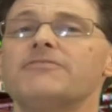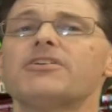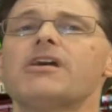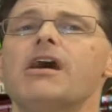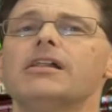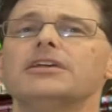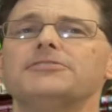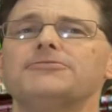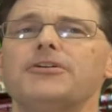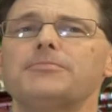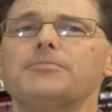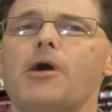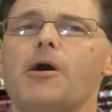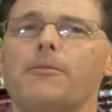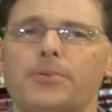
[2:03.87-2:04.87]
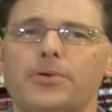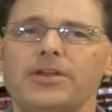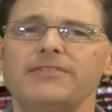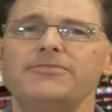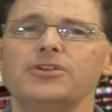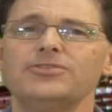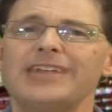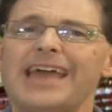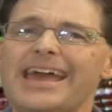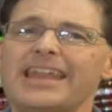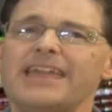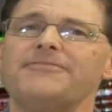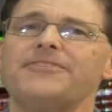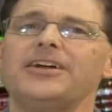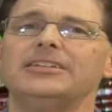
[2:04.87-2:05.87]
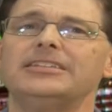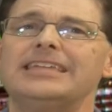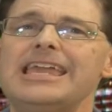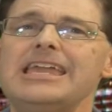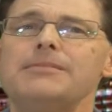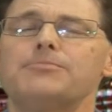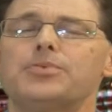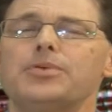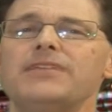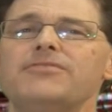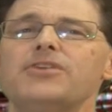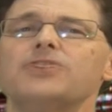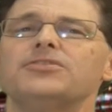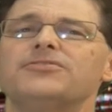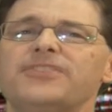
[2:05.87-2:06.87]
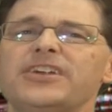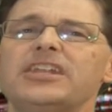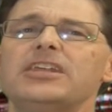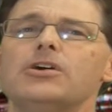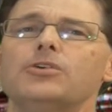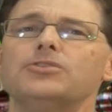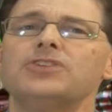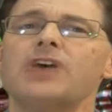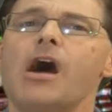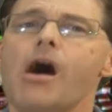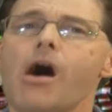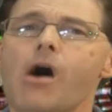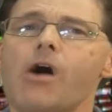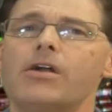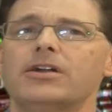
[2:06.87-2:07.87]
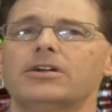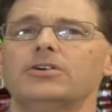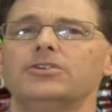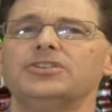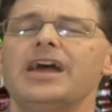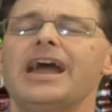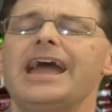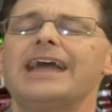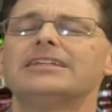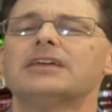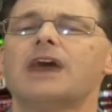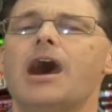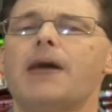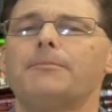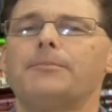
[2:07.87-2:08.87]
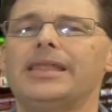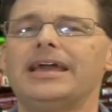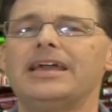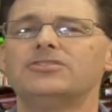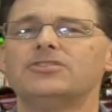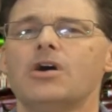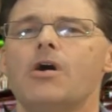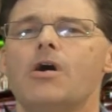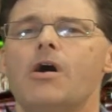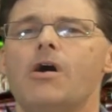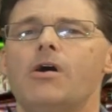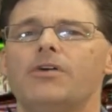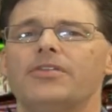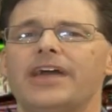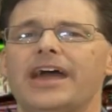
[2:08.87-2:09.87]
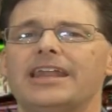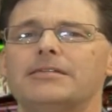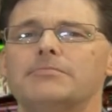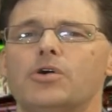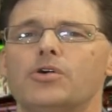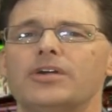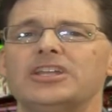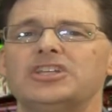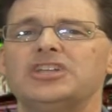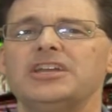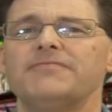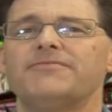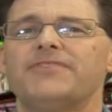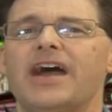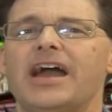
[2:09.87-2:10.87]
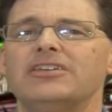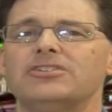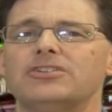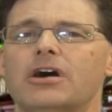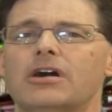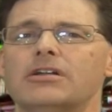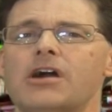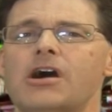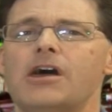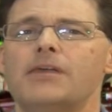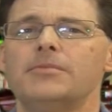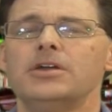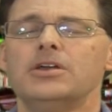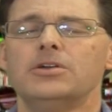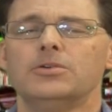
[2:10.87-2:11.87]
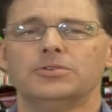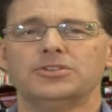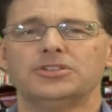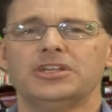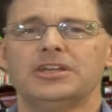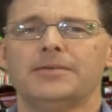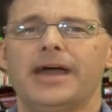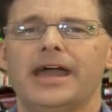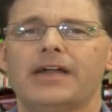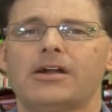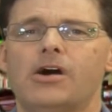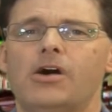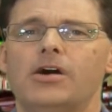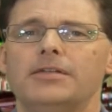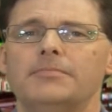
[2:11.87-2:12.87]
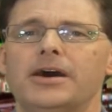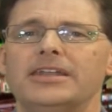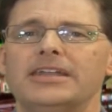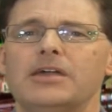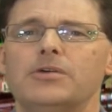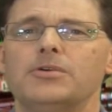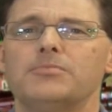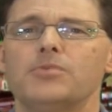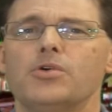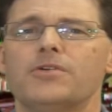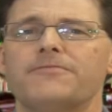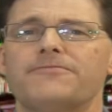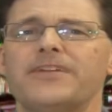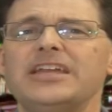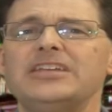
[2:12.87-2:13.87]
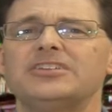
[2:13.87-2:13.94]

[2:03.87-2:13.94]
for college football previews, NFL team previews, videos, articles, and top plays. All that and more at JimFeist.com. We'll see you back on Monday with more free